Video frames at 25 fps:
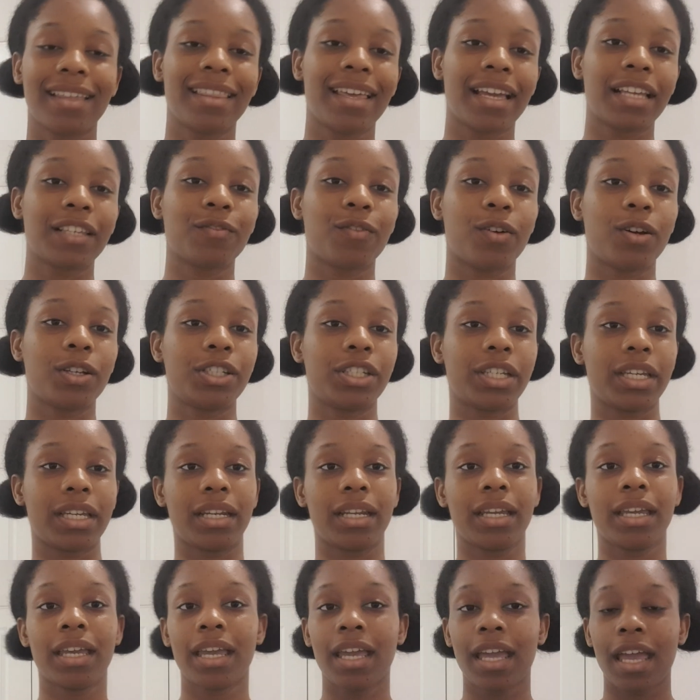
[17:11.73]
thanks for
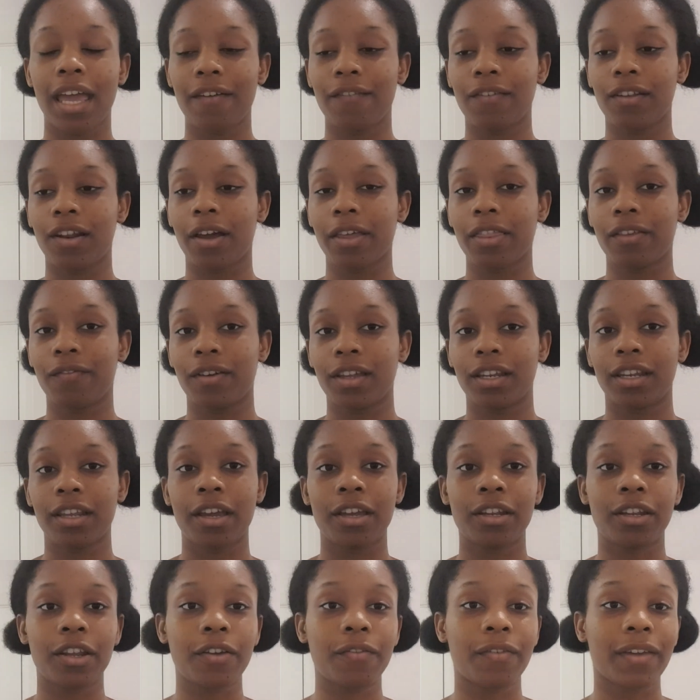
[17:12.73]
watching. If you liked the
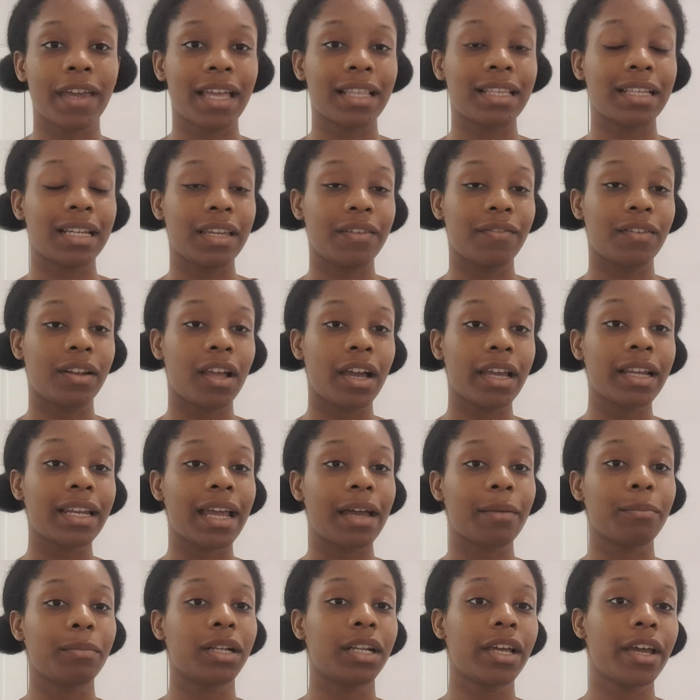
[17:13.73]
video, don't forget to leave a like
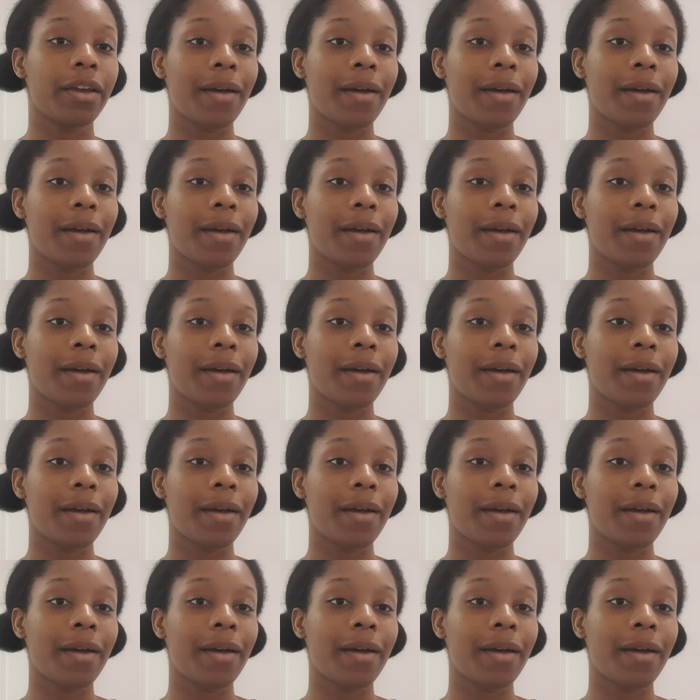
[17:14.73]
down below.